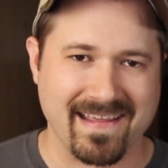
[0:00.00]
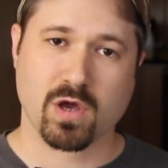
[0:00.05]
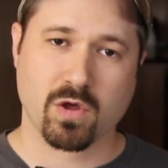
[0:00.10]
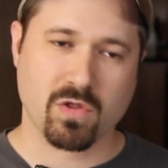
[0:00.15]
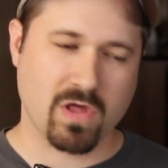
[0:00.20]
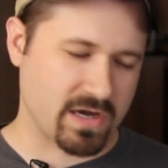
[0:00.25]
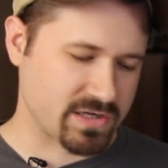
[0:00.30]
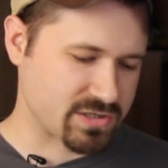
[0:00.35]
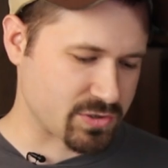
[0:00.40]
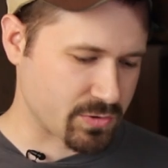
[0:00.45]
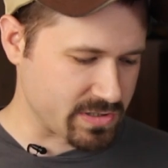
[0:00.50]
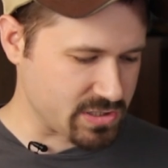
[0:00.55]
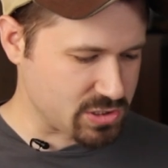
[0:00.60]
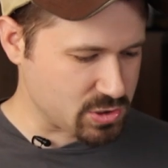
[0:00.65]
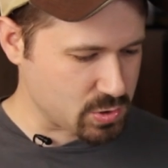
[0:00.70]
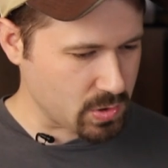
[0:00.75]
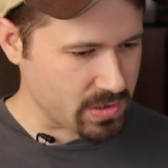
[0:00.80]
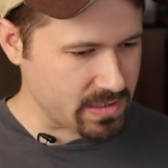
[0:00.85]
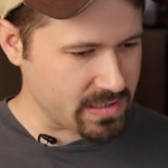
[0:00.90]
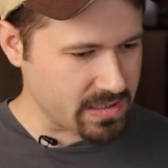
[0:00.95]
So long story
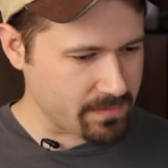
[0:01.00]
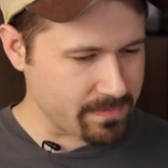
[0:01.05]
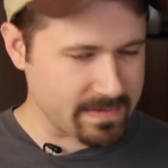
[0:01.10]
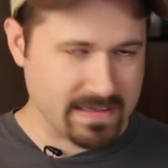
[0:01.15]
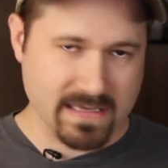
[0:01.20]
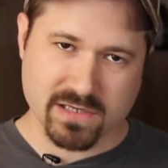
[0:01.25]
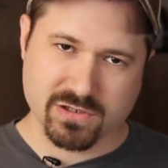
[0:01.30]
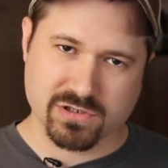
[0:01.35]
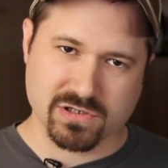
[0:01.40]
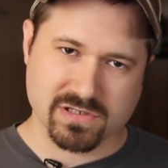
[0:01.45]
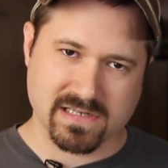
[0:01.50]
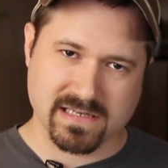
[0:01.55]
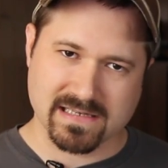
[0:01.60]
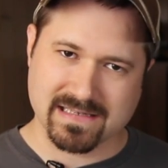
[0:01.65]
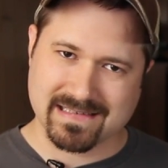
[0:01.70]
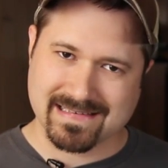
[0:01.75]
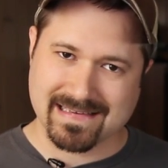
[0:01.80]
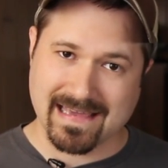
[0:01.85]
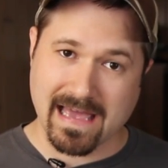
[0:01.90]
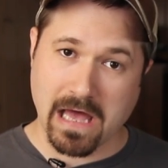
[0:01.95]
short, it'll be interesting
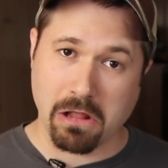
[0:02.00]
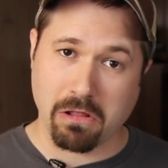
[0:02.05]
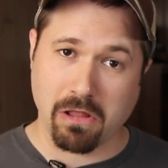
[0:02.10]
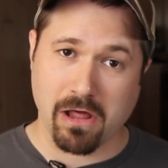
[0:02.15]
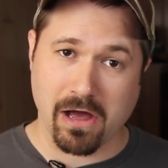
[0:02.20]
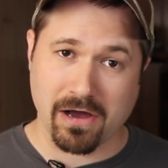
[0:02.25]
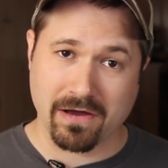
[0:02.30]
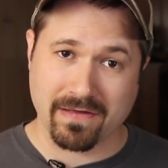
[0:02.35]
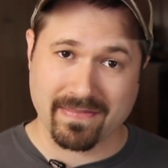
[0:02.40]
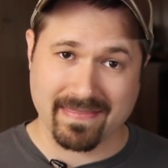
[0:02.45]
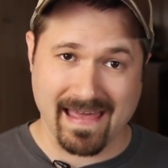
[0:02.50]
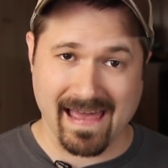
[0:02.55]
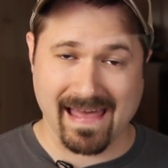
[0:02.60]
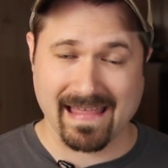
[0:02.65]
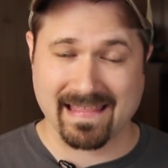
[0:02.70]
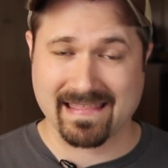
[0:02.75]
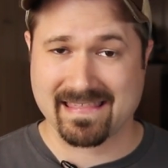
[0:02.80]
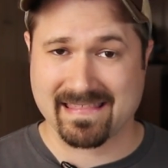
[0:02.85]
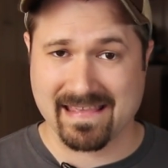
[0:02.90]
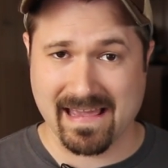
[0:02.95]
to see how long
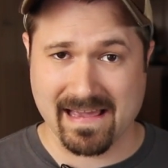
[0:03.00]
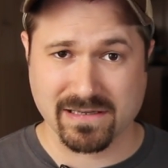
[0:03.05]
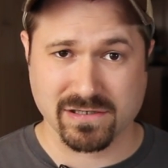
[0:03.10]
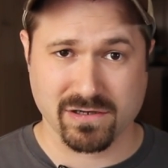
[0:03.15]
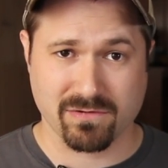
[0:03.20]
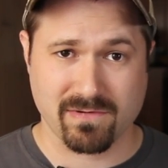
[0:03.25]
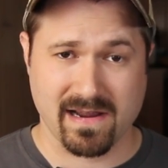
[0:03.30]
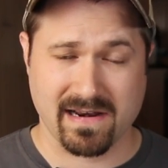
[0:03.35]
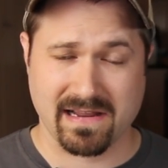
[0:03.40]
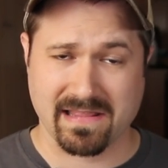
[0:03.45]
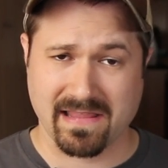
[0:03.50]
that stays around.